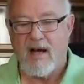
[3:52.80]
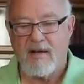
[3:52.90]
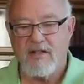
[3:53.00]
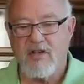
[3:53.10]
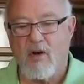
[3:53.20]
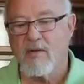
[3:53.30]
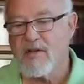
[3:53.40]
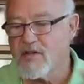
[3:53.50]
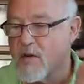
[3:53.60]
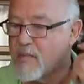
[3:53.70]
So
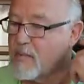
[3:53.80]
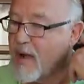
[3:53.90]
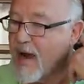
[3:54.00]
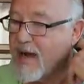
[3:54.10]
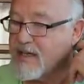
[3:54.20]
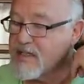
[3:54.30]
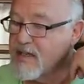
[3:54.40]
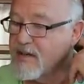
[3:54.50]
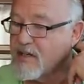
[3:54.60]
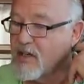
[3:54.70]
the super PACs
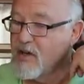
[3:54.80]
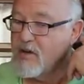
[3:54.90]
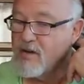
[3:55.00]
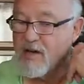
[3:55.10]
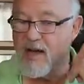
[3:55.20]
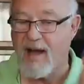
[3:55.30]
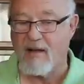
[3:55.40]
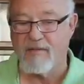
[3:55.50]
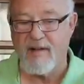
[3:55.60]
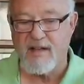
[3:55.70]
include
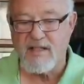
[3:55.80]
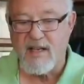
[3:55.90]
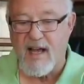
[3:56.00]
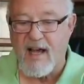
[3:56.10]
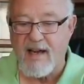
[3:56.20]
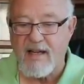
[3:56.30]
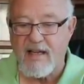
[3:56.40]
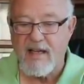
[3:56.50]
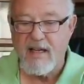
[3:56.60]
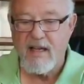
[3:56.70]
outfits
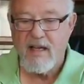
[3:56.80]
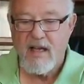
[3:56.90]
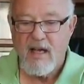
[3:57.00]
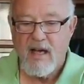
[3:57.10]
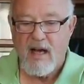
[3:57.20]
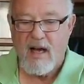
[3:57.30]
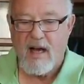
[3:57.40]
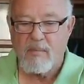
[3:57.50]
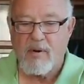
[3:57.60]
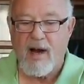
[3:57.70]
like
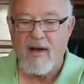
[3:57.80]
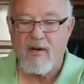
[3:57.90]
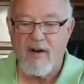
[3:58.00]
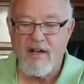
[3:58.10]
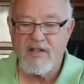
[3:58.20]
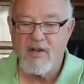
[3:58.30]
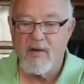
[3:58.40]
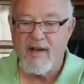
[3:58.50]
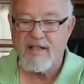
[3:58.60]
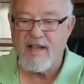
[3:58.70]
Priorities
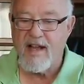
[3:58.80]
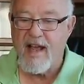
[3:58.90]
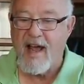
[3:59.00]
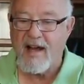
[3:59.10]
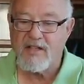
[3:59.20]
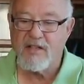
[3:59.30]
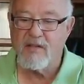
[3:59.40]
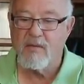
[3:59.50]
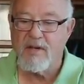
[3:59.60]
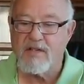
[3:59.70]
USA
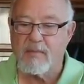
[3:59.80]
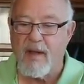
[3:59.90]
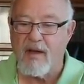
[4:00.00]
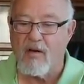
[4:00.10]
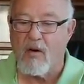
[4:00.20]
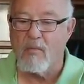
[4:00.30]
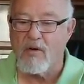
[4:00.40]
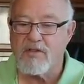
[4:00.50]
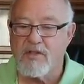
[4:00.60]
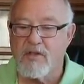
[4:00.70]
Action, which spent almost